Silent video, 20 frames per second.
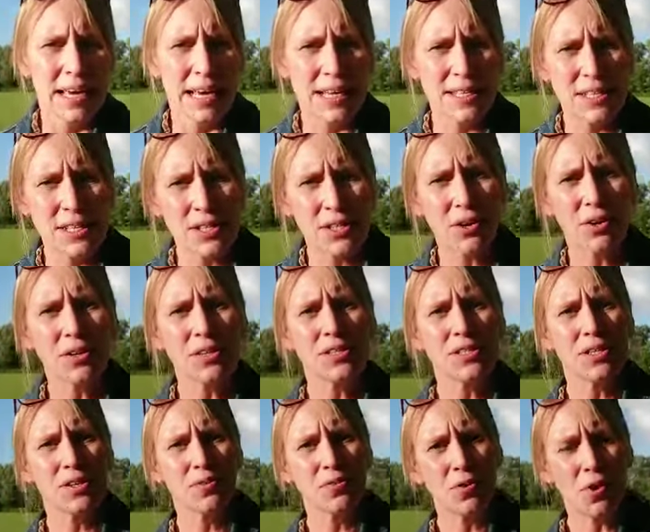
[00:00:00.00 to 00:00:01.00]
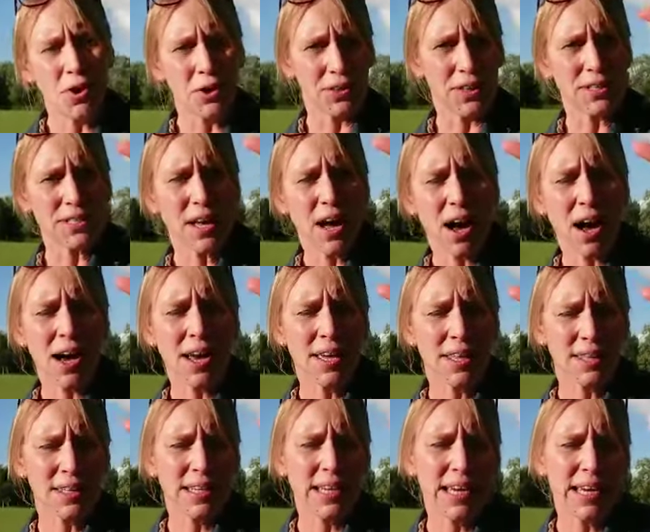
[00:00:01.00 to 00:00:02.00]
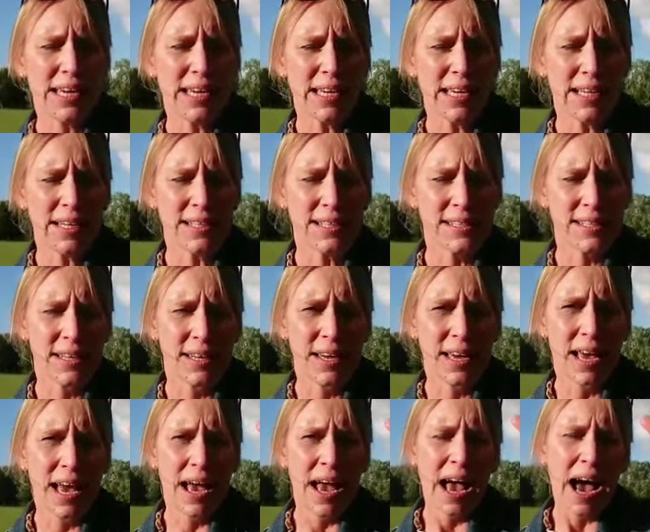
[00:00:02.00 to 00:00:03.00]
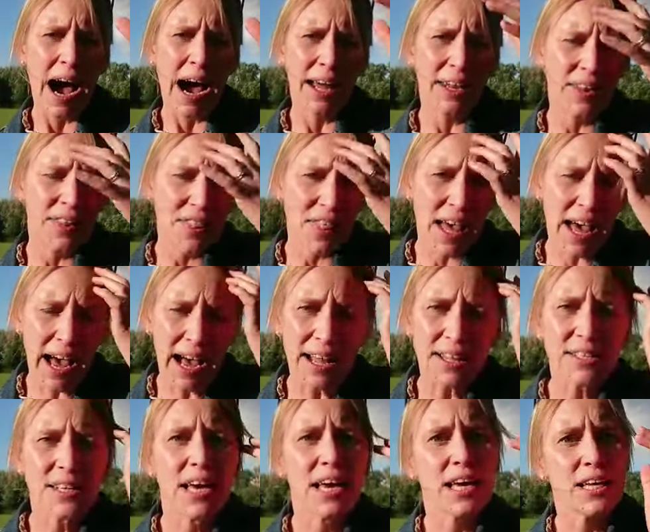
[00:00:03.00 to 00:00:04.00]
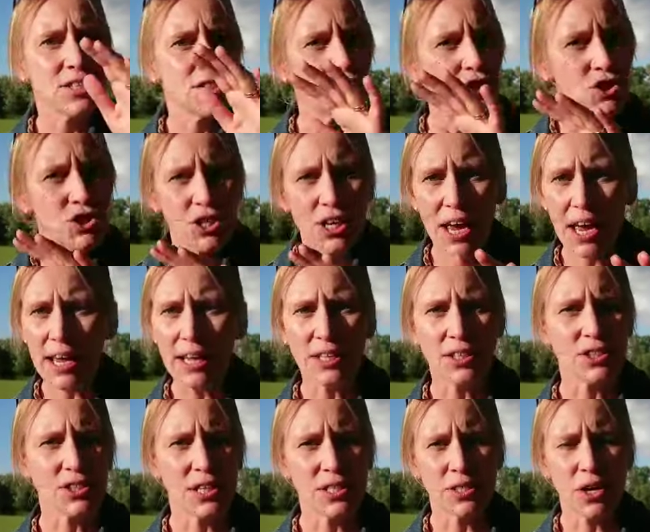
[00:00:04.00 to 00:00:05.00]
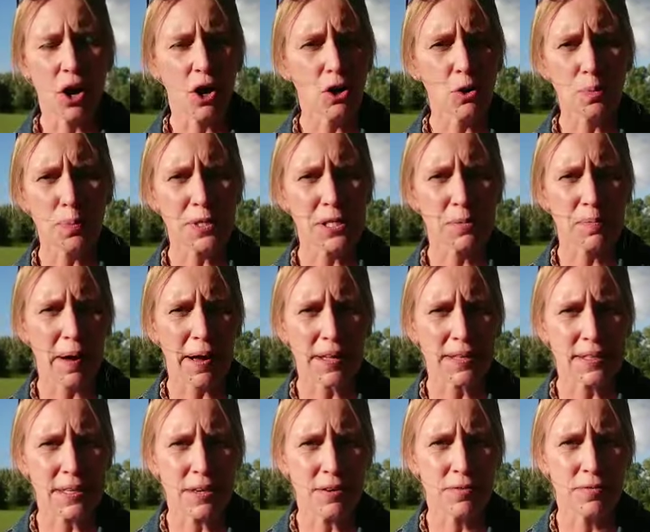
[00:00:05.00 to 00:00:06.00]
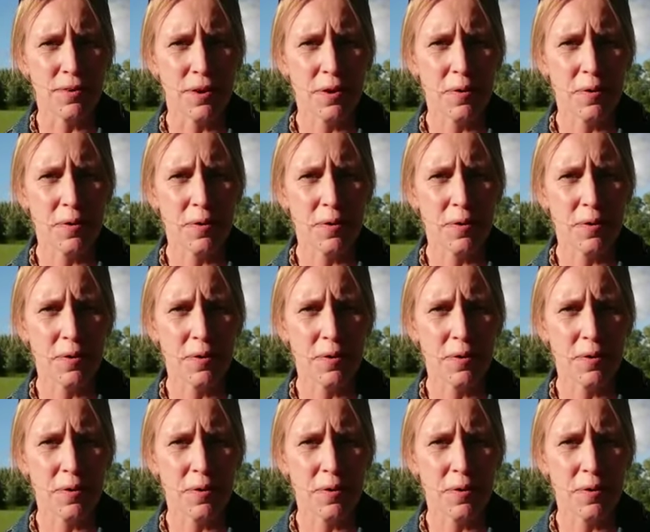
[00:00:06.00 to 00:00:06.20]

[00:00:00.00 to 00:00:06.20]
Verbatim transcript: is he's gone to the rock that's higher than he is and that has changed his whole perspective.